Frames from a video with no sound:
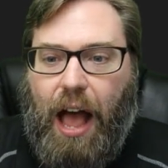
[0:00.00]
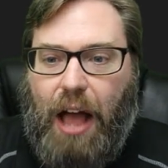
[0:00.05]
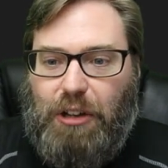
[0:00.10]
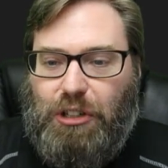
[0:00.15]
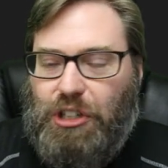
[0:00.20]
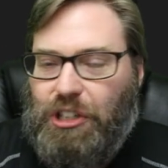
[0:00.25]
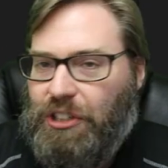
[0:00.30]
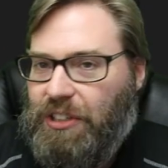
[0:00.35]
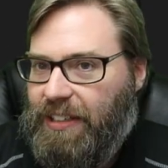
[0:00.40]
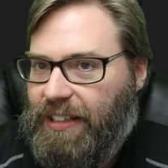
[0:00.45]

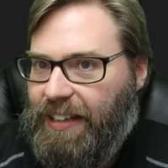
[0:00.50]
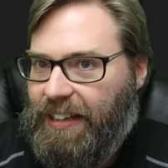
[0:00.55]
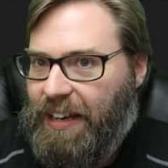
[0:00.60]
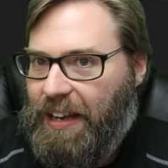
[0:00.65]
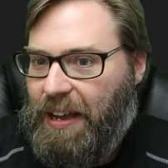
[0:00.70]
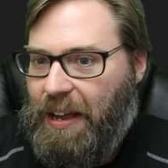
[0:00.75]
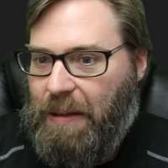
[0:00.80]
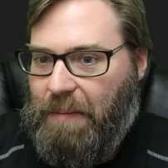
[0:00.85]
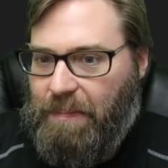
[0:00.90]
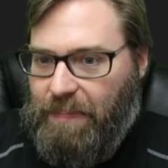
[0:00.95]
Just
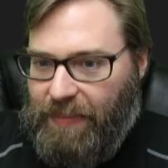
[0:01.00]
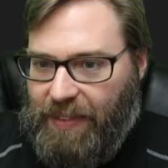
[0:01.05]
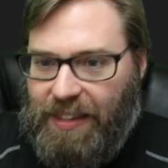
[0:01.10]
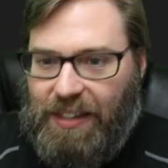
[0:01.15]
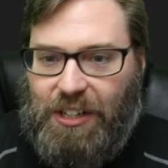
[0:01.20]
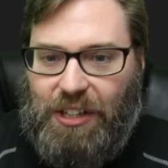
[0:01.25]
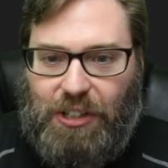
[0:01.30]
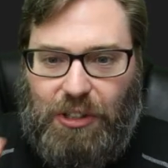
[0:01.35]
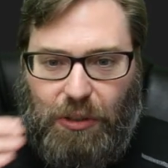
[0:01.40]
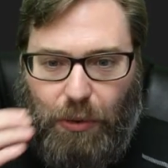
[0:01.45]

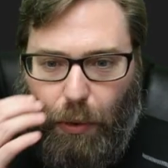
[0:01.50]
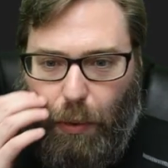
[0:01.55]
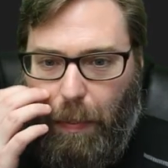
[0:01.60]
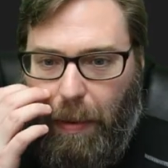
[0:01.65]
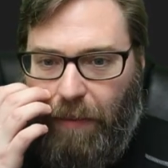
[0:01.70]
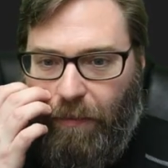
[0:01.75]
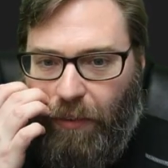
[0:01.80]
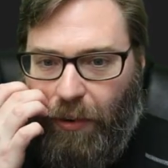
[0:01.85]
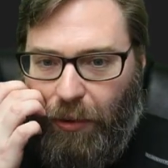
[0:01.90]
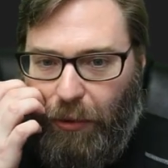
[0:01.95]
threw
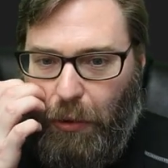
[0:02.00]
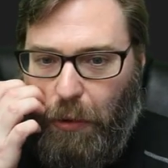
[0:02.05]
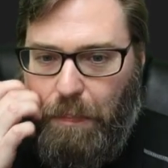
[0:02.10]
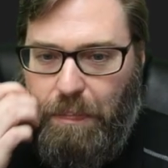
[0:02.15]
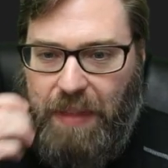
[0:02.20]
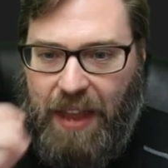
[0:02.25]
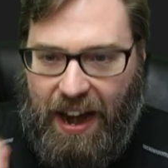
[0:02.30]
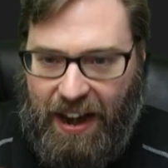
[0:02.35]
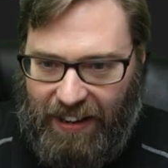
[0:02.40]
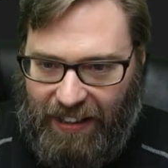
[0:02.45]
me for a
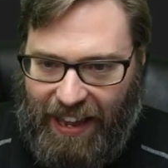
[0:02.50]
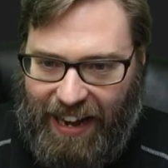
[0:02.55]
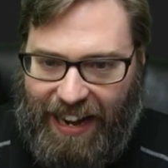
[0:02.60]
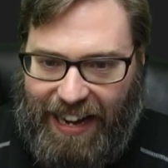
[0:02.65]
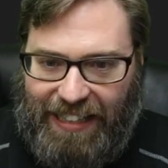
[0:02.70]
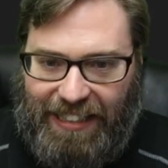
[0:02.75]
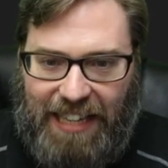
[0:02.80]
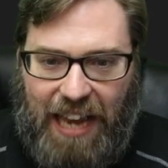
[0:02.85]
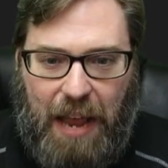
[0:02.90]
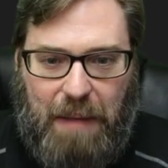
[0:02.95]
loop there, like
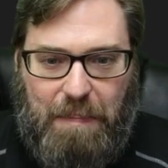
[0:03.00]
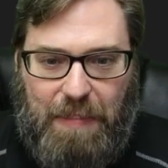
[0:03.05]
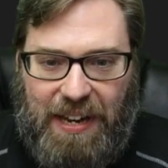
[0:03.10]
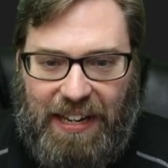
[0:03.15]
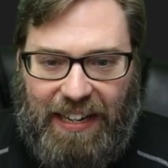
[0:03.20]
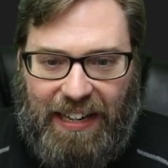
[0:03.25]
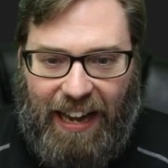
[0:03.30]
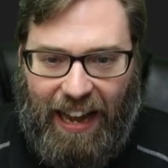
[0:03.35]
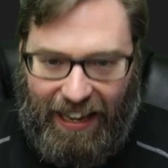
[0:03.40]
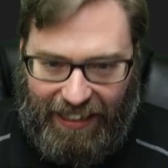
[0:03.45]
I said,
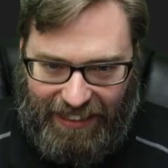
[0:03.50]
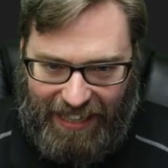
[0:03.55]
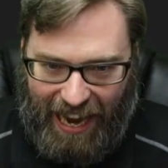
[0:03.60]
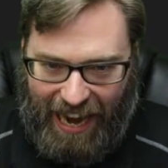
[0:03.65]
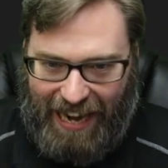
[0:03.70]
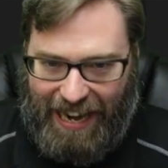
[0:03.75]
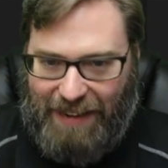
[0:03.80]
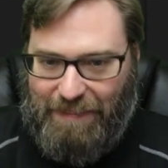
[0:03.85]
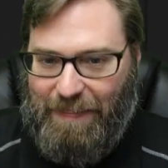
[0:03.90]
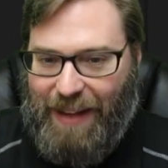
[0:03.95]
because
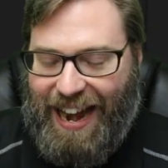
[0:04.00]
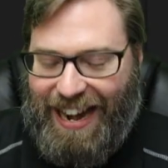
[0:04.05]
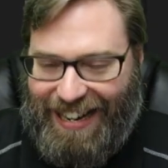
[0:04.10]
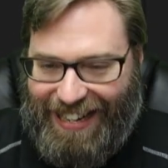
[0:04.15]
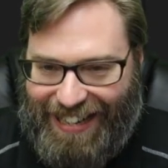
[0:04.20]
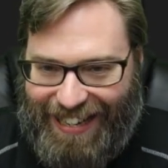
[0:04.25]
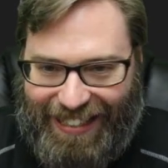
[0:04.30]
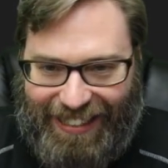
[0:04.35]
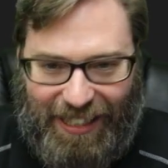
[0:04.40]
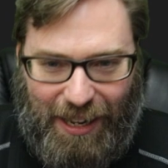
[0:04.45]
I had made
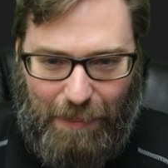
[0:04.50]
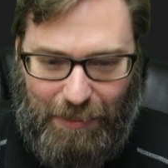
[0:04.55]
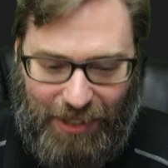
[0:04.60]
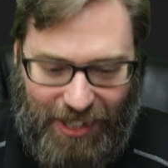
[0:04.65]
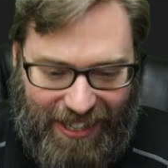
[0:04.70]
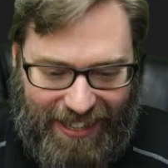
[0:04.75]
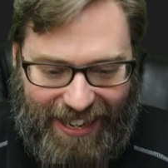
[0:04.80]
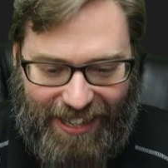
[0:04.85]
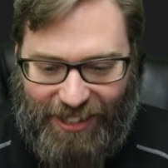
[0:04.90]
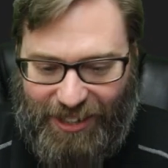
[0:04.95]
an
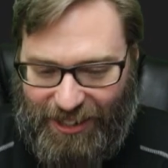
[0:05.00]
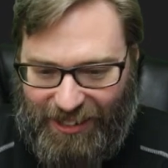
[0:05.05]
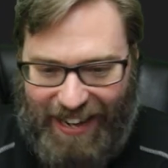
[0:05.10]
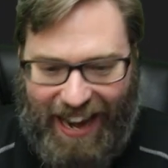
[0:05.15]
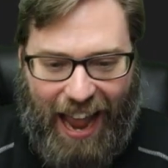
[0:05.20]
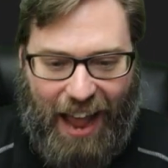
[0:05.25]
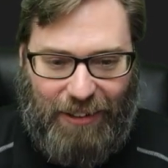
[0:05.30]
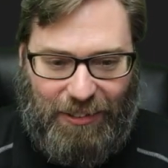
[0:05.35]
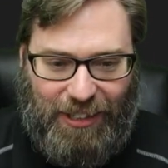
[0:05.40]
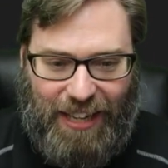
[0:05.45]
assumption that turned
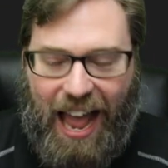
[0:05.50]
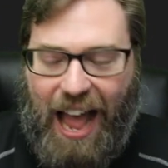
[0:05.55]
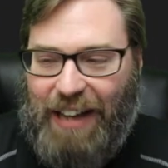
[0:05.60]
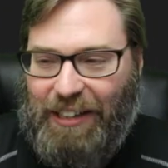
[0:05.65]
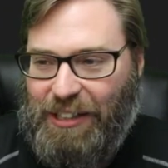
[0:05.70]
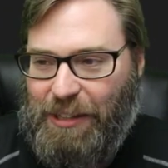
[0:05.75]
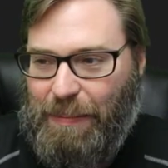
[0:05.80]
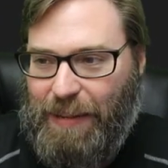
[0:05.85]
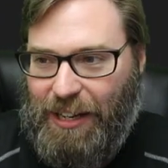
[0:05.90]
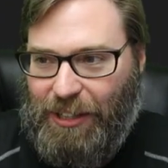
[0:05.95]
out not
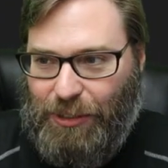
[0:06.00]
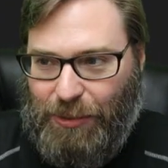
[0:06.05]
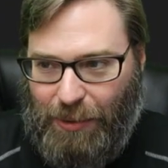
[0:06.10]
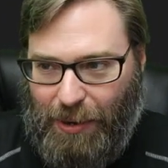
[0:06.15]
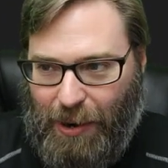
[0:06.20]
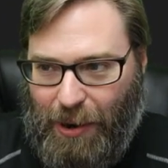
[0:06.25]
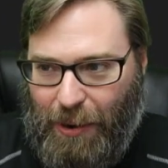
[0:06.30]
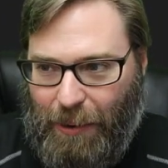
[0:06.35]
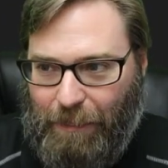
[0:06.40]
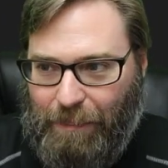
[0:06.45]
to be
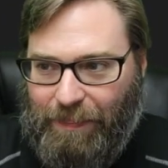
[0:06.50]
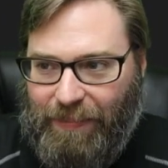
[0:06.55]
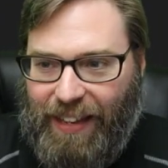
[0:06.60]
true.